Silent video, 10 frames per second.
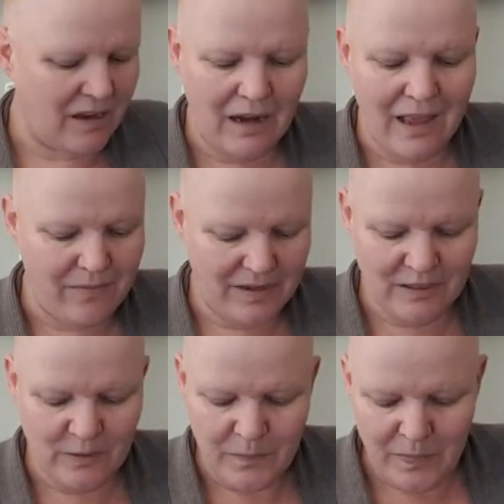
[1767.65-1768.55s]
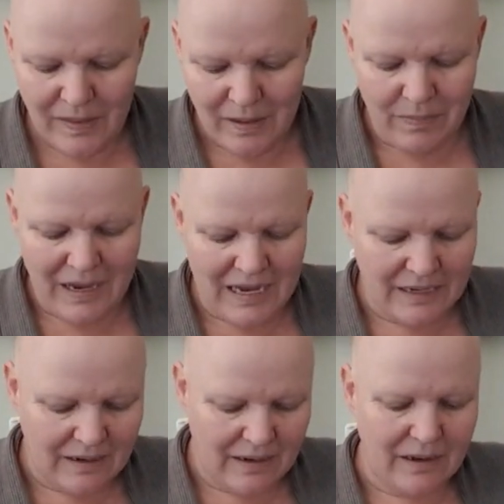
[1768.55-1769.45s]
So I love it,
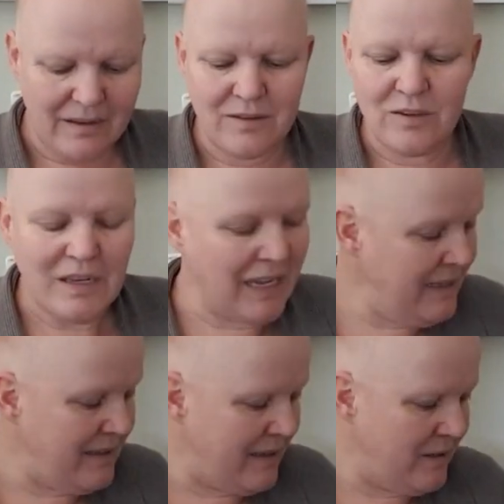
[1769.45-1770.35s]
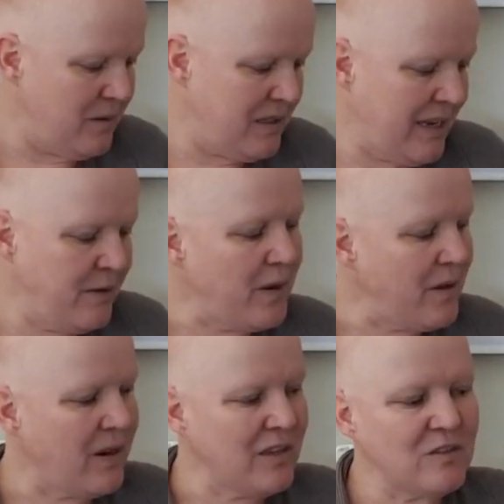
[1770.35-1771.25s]
but to knit it would take
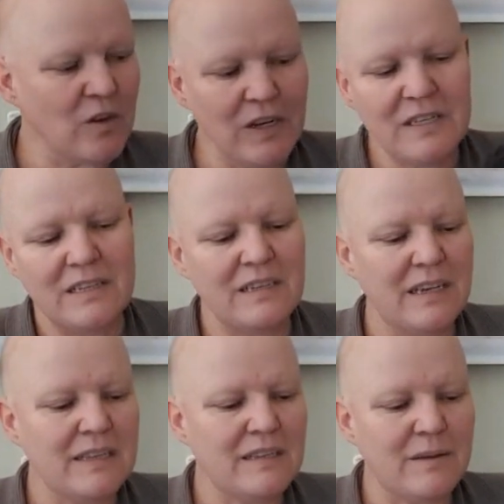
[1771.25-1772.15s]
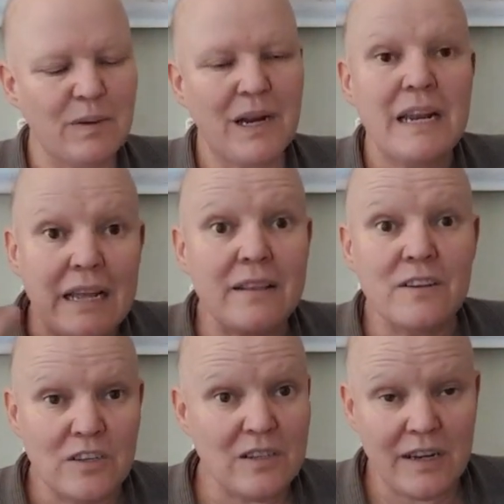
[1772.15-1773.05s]
forever. I started knitting it, but I
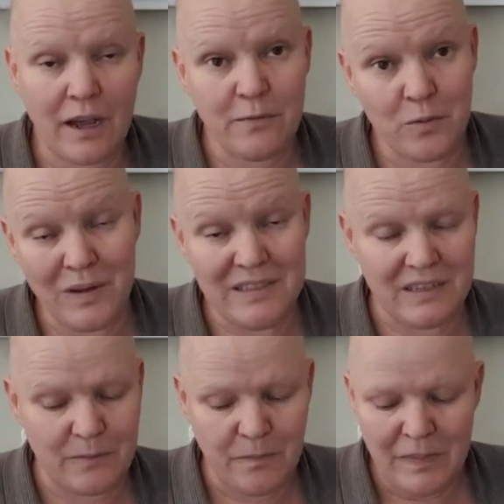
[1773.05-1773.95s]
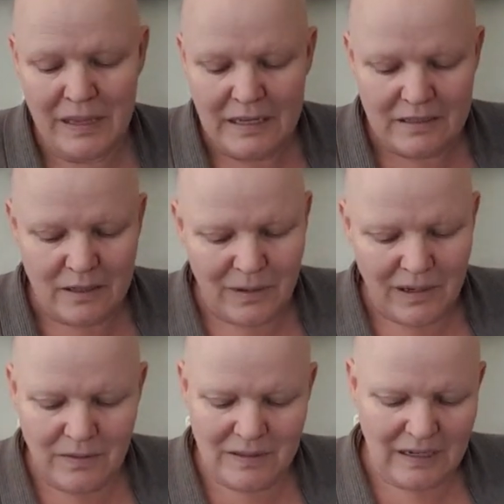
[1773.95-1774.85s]
need the jersey now for winter. So
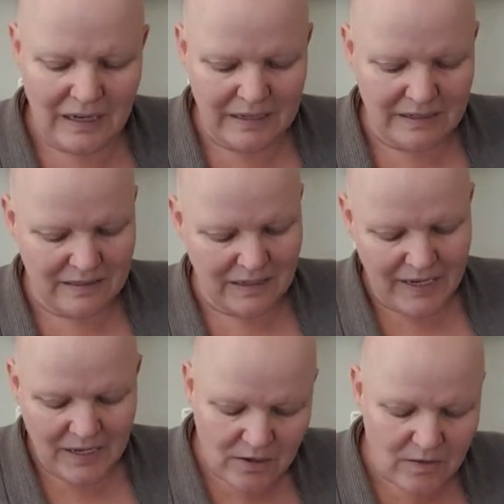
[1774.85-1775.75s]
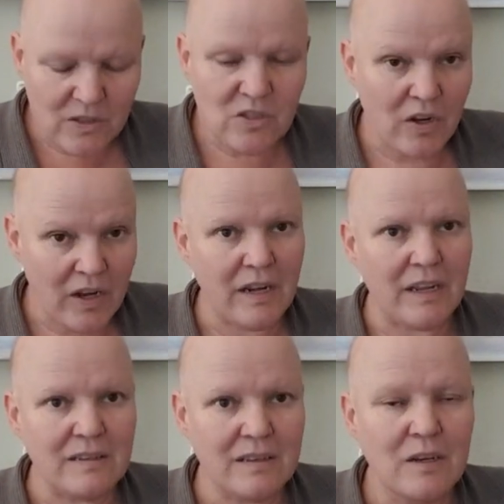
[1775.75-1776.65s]
what I've decided is I can do the stocking
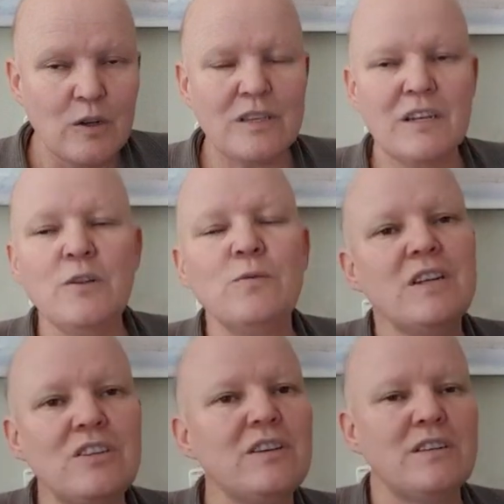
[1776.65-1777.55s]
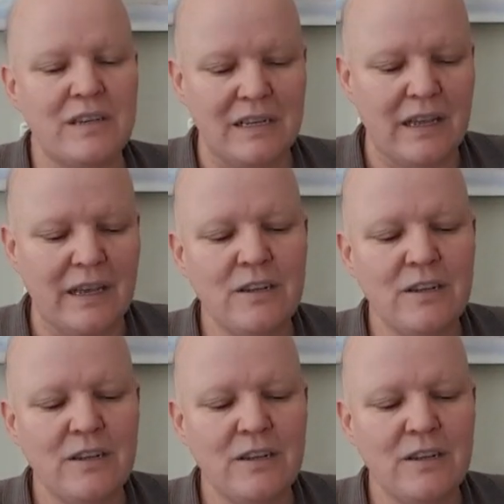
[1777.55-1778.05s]
knit because I don't want it too intricate.